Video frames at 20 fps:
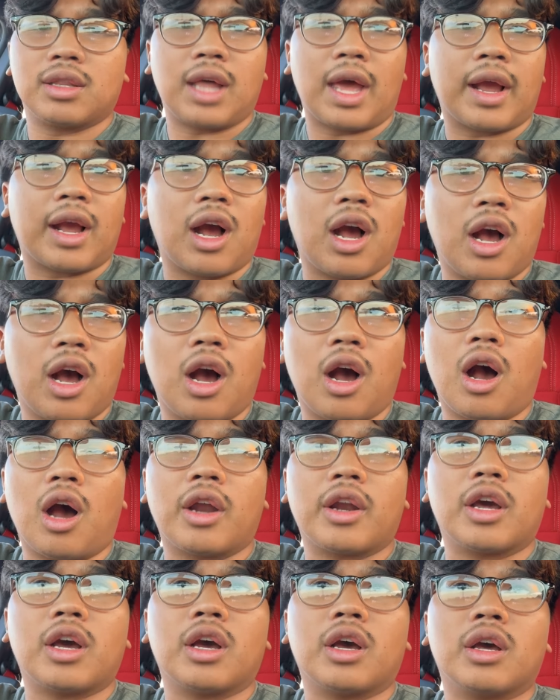Like uh,
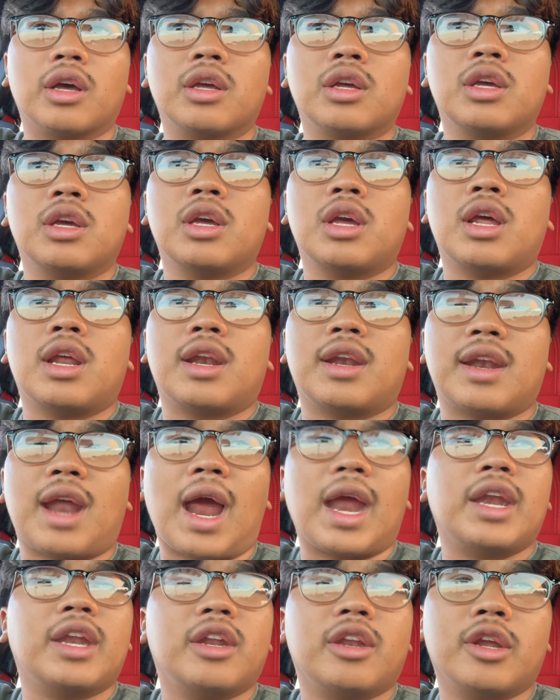on a
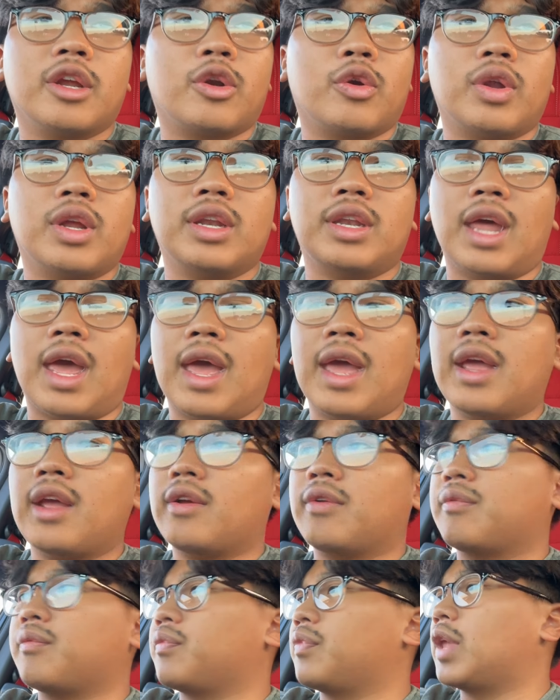90 degree day,
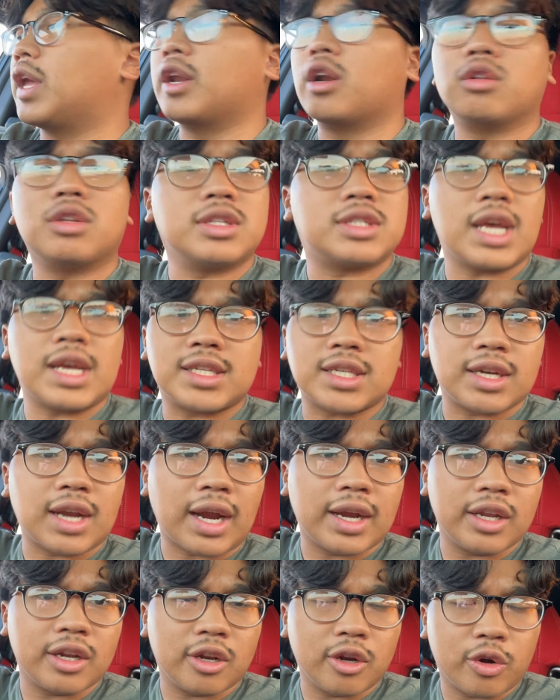it only takes a
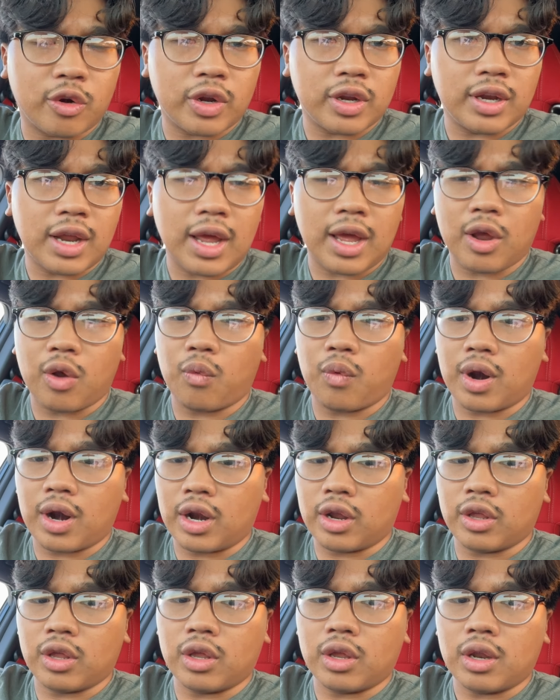90 degree day
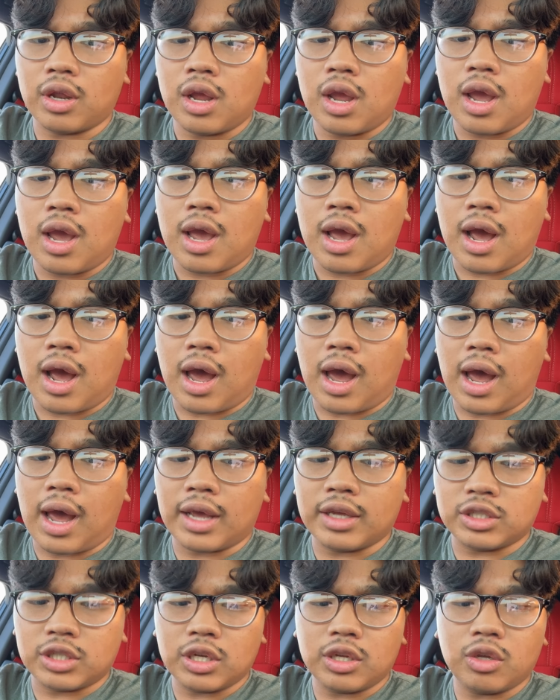where
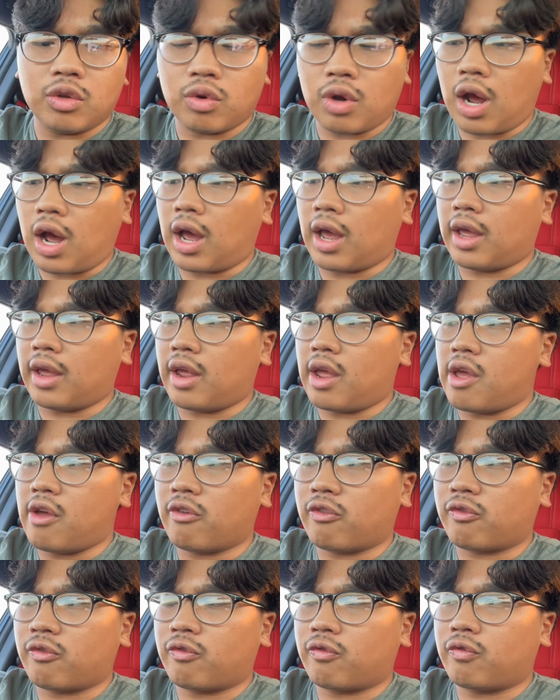I shit you not,
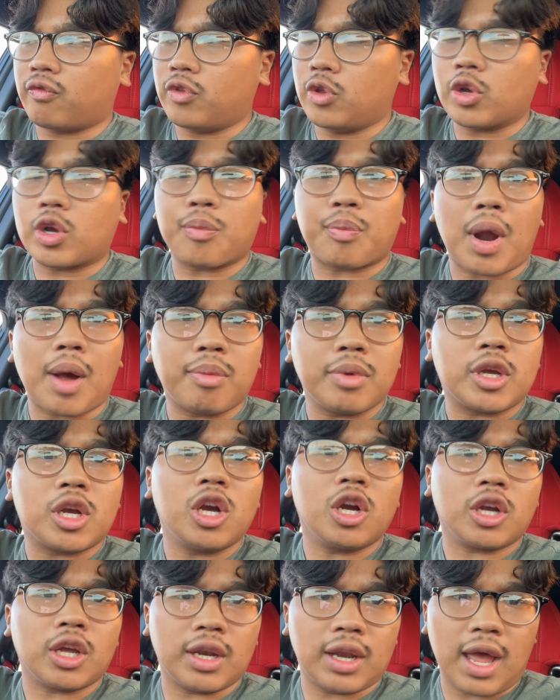if you could probably
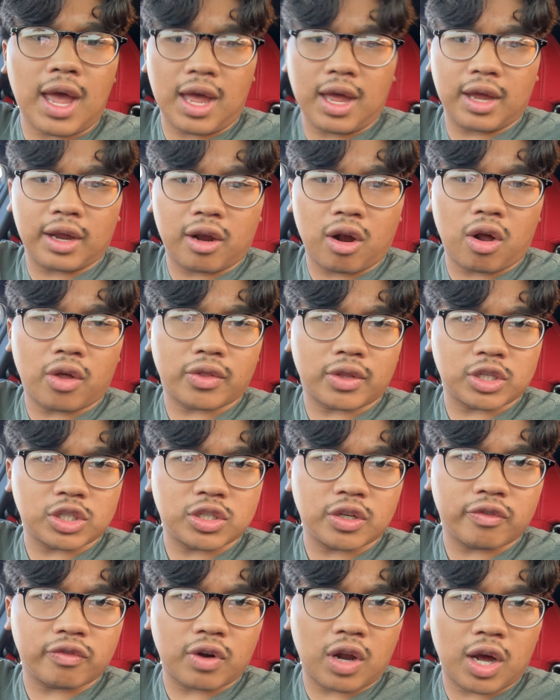cook an egg on the
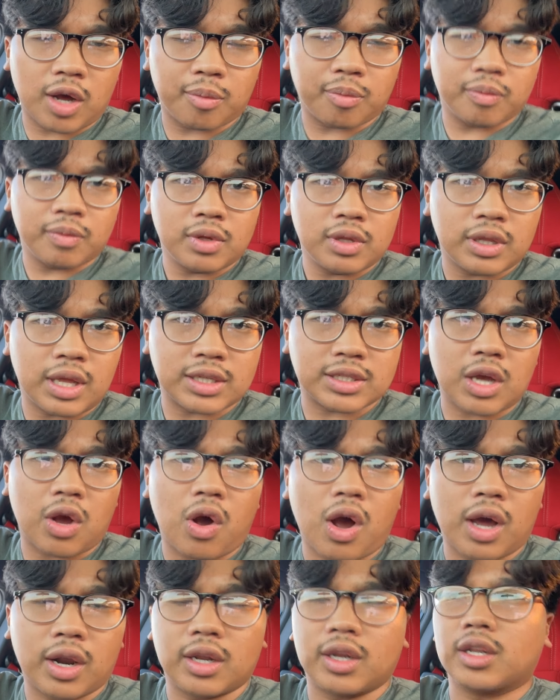shift knob. That's how
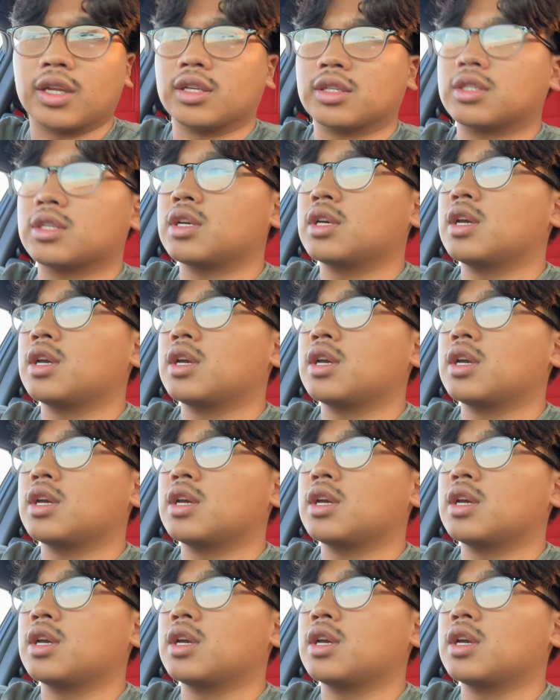hot it is.